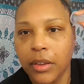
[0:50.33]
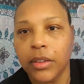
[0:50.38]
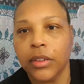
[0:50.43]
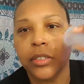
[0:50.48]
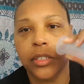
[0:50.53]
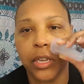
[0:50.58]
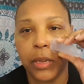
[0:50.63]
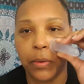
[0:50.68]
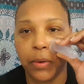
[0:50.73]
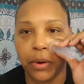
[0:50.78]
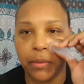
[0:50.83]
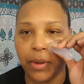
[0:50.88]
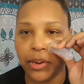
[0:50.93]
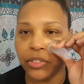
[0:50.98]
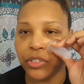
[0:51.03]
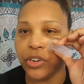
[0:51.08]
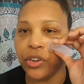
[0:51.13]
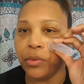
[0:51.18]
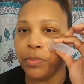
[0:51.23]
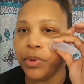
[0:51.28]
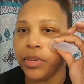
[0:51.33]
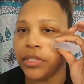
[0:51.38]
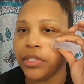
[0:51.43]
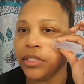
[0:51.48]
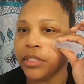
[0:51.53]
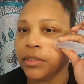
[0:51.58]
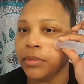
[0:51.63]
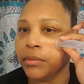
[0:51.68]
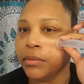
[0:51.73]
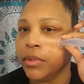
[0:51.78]
So you want to make sure you put
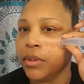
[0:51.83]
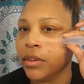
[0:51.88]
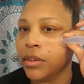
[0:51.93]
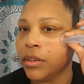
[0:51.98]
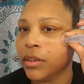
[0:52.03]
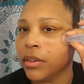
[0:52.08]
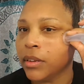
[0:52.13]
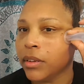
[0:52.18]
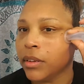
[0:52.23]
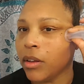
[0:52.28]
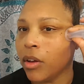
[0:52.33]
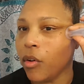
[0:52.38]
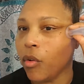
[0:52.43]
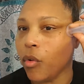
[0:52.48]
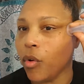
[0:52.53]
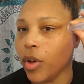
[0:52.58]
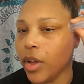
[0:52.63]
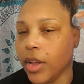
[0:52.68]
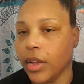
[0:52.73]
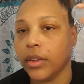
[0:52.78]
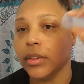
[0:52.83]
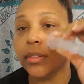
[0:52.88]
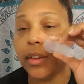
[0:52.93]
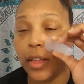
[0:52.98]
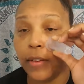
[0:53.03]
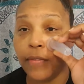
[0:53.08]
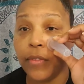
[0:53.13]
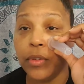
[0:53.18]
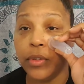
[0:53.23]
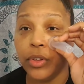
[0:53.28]
some oil,
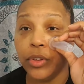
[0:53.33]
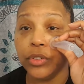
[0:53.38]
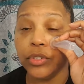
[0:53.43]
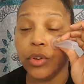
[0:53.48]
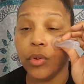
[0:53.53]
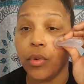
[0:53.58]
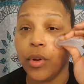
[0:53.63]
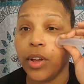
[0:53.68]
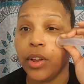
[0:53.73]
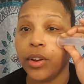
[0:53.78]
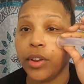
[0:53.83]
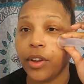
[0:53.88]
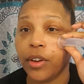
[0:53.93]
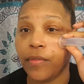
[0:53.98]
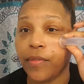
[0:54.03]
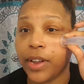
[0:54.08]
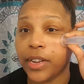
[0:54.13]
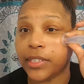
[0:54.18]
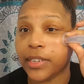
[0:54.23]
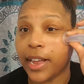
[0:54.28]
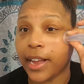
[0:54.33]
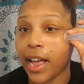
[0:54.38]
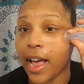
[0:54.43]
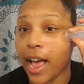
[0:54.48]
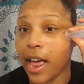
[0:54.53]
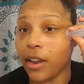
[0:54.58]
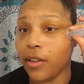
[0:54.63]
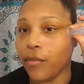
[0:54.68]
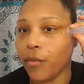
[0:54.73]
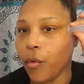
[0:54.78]
if you use oil on your face like
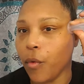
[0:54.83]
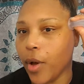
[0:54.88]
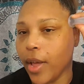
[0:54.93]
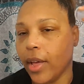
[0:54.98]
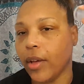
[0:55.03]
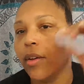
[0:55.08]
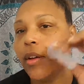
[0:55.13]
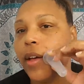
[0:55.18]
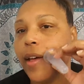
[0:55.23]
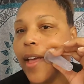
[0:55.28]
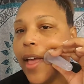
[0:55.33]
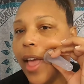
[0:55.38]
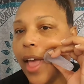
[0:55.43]
olive oil